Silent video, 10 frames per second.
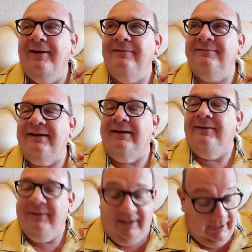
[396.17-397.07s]
oh dear.
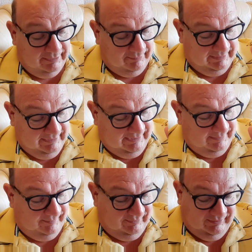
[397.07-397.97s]
Anyway, uh,
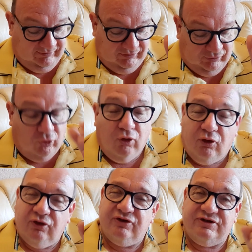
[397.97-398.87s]
to
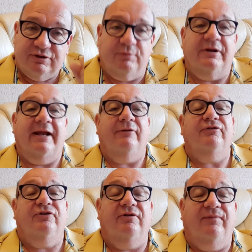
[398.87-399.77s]
cause someone
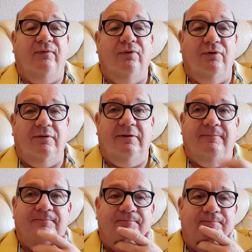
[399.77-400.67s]
else to fall.
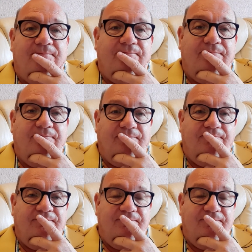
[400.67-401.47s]
Mm.